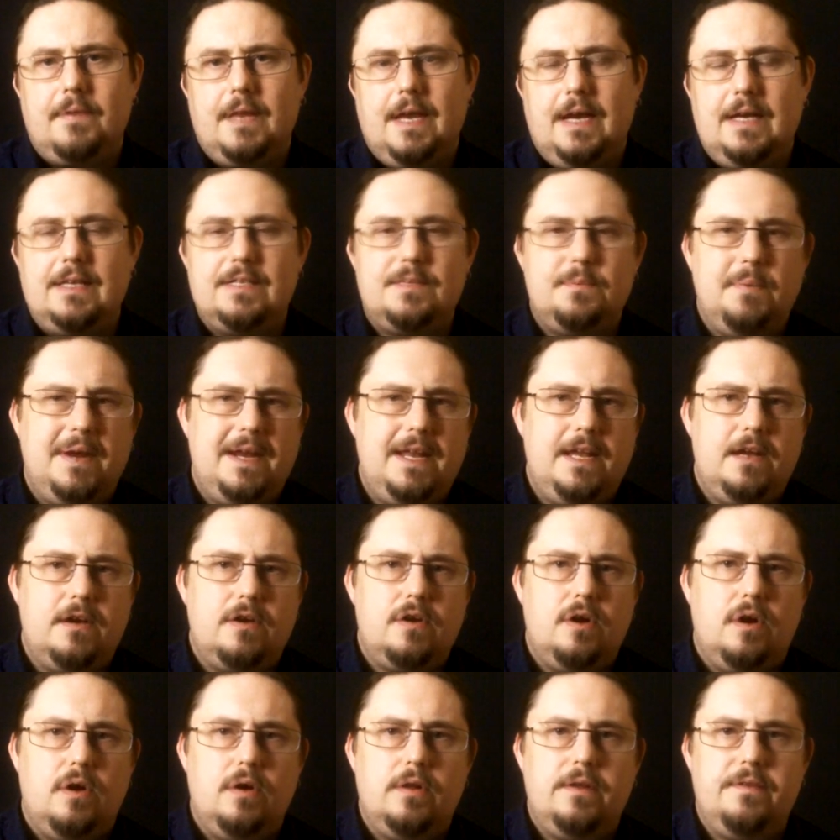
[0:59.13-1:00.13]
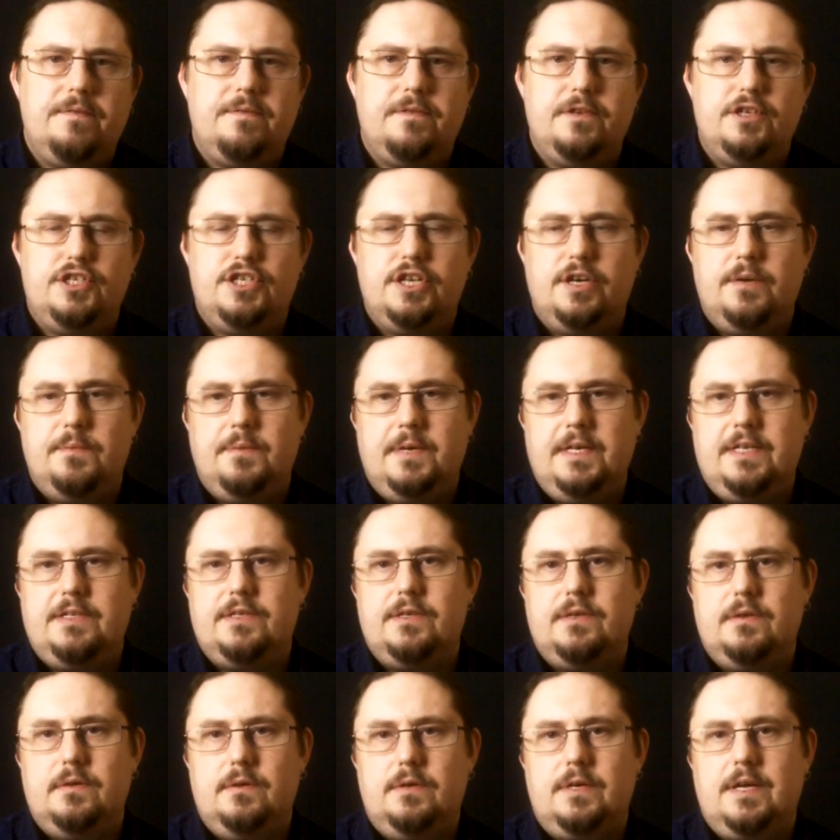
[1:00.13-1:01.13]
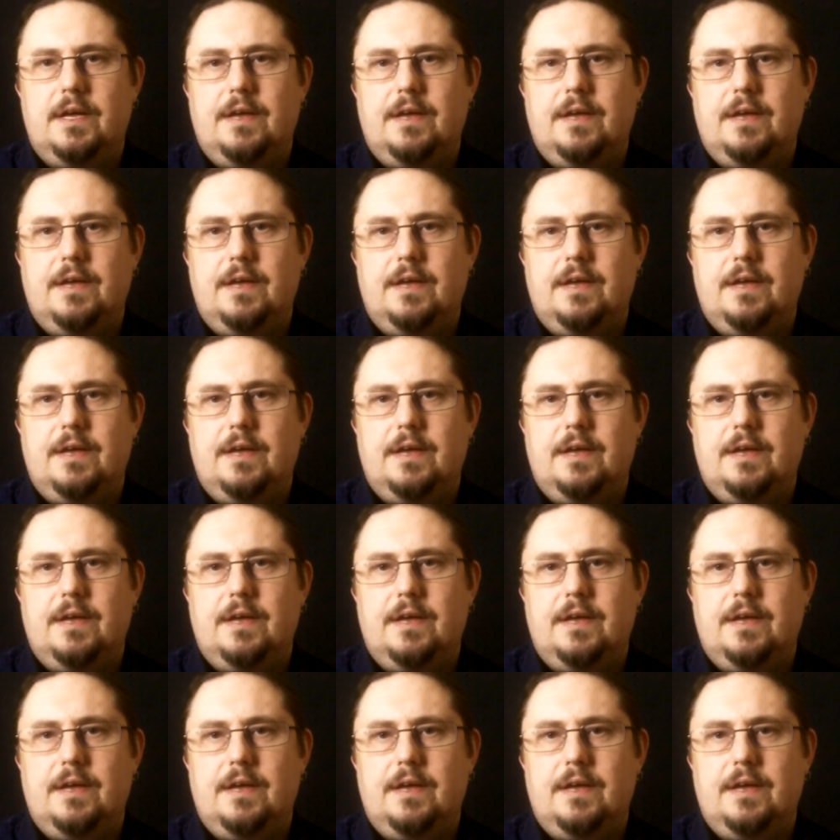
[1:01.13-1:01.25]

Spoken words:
as many are calling for Germany to look